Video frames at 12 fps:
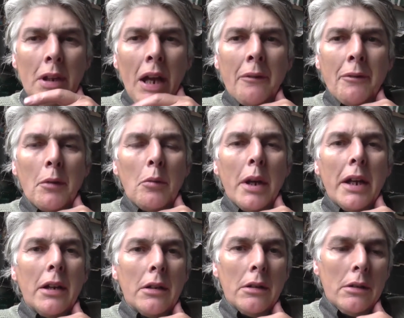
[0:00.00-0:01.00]
have the
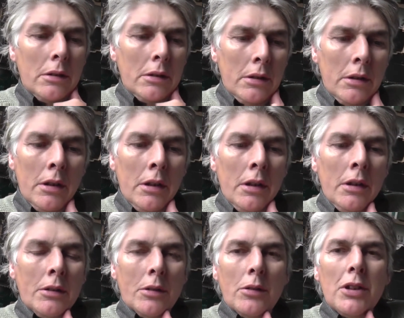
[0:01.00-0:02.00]
ring and
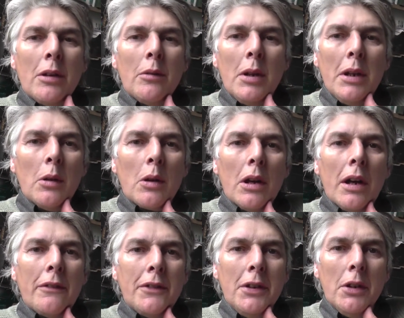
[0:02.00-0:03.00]
sort of generally look
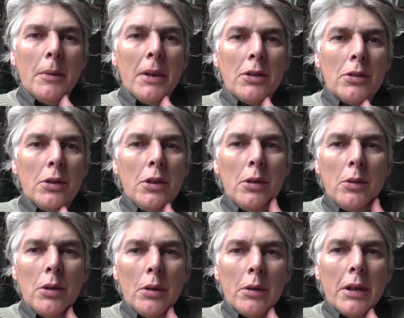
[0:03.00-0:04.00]
after you, make sure you
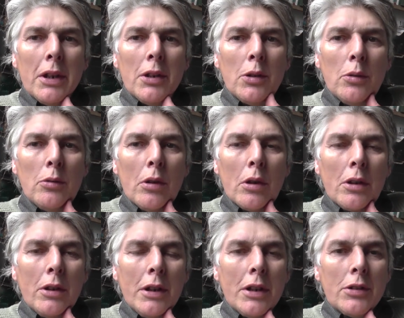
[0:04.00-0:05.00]
don't get too drunk
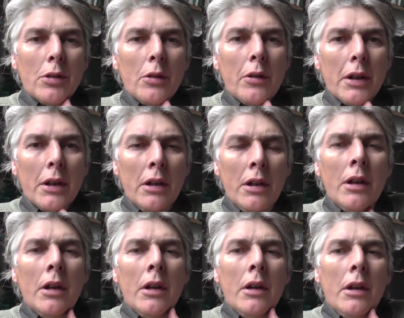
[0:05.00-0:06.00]
and that sort of thing."
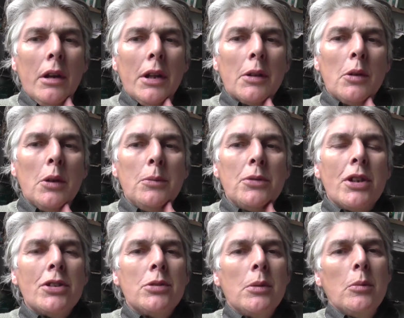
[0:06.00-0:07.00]
And the groom
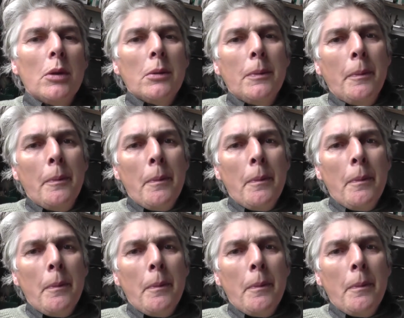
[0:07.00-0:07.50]
says to him, "Well,